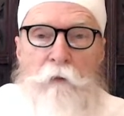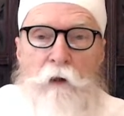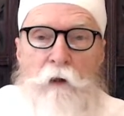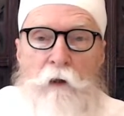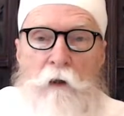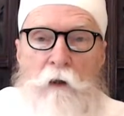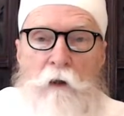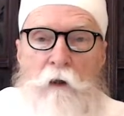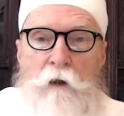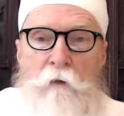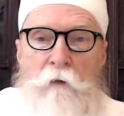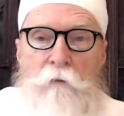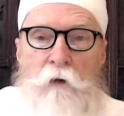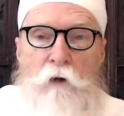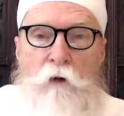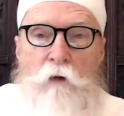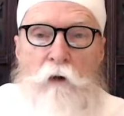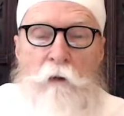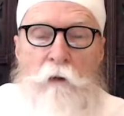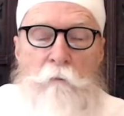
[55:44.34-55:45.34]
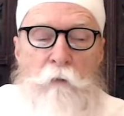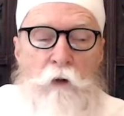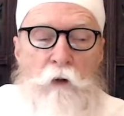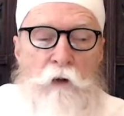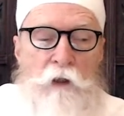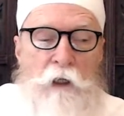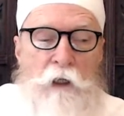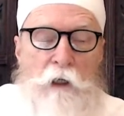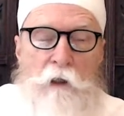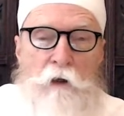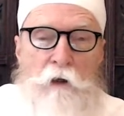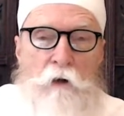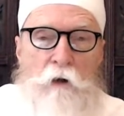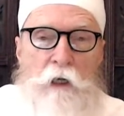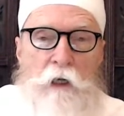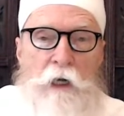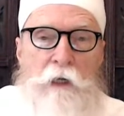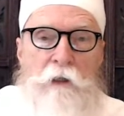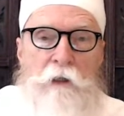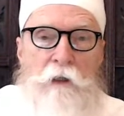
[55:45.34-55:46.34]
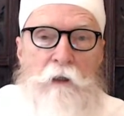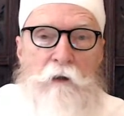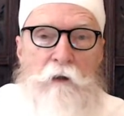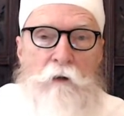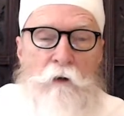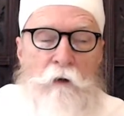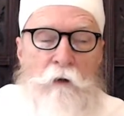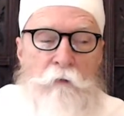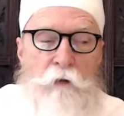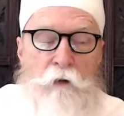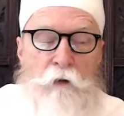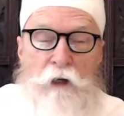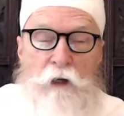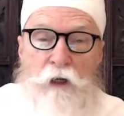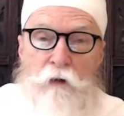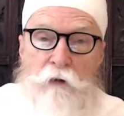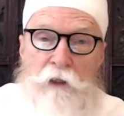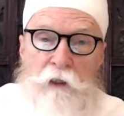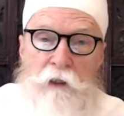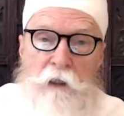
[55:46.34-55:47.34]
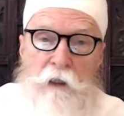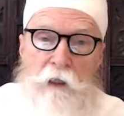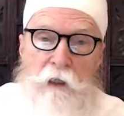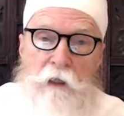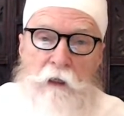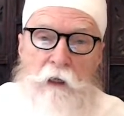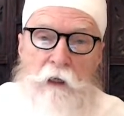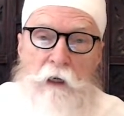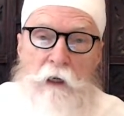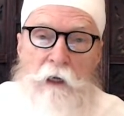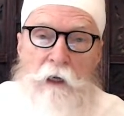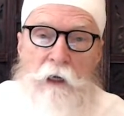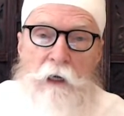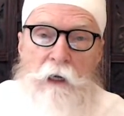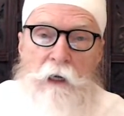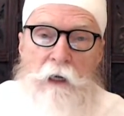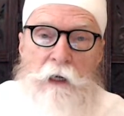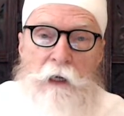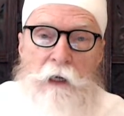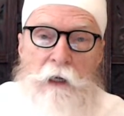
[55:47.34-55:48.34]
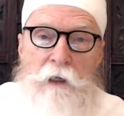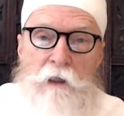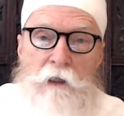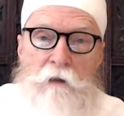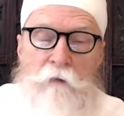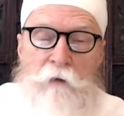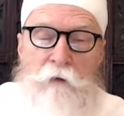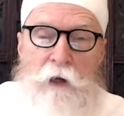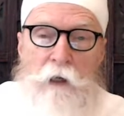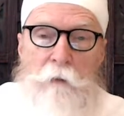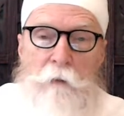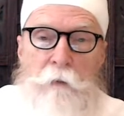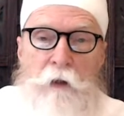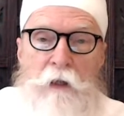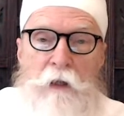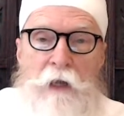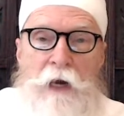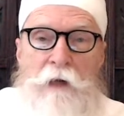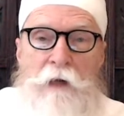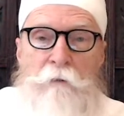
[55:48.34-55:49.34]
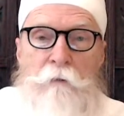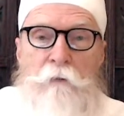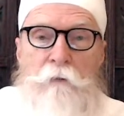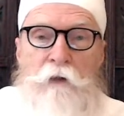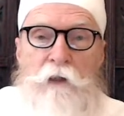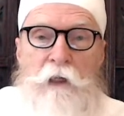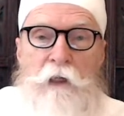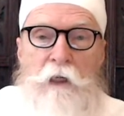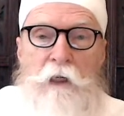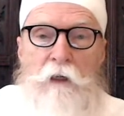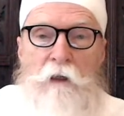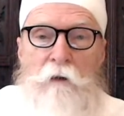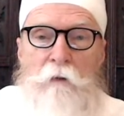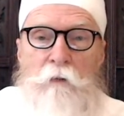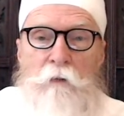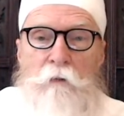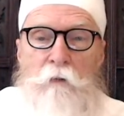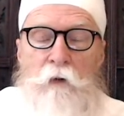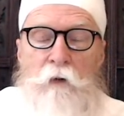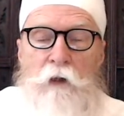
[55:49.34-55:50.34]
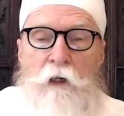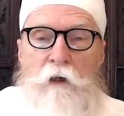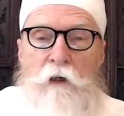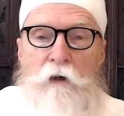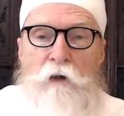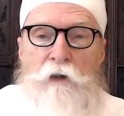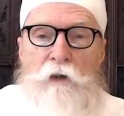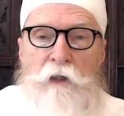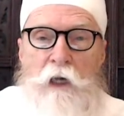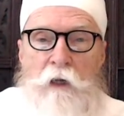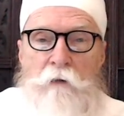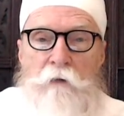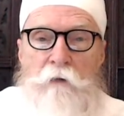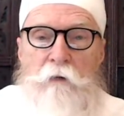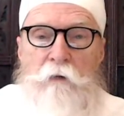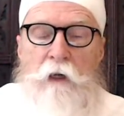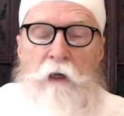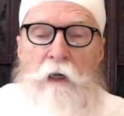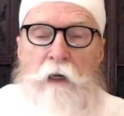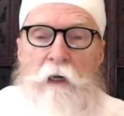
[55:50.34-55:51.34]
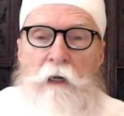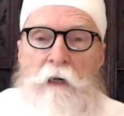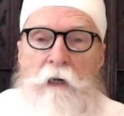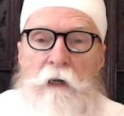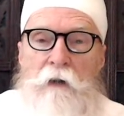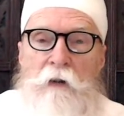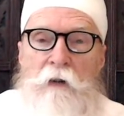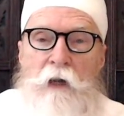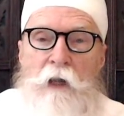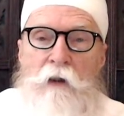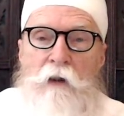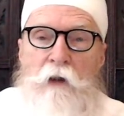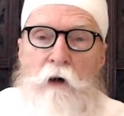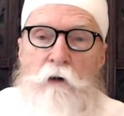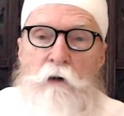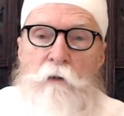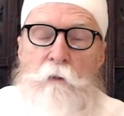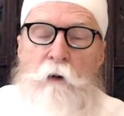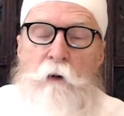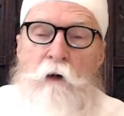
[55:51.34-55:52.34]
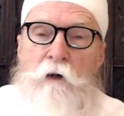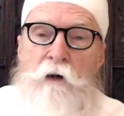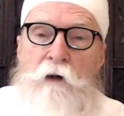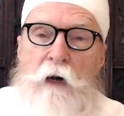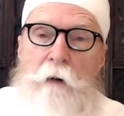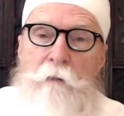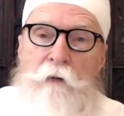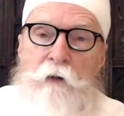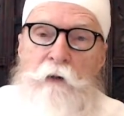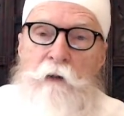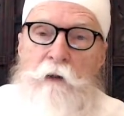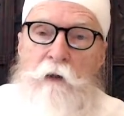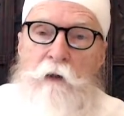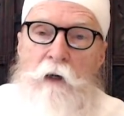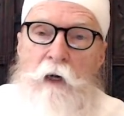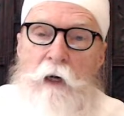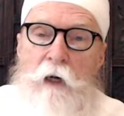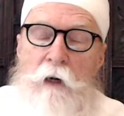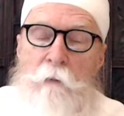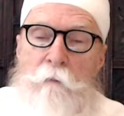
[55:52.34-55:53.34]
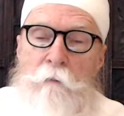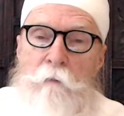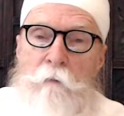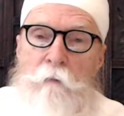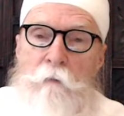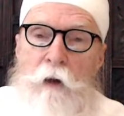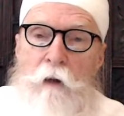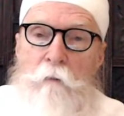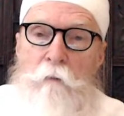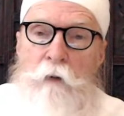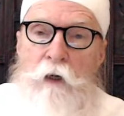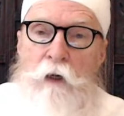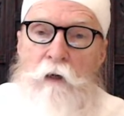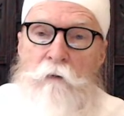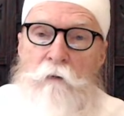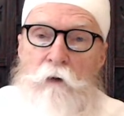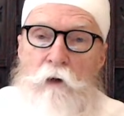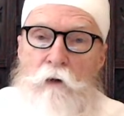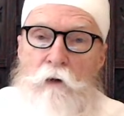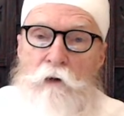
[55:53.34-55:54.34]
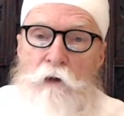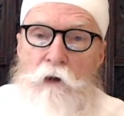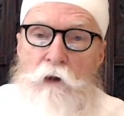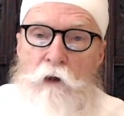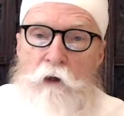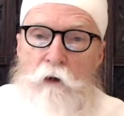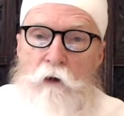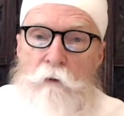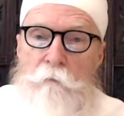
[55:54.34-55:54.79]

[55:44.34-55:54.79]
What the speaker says: if you're musically oriented or if you're interested in developing that skill within yourself, then those programs may be of use to you.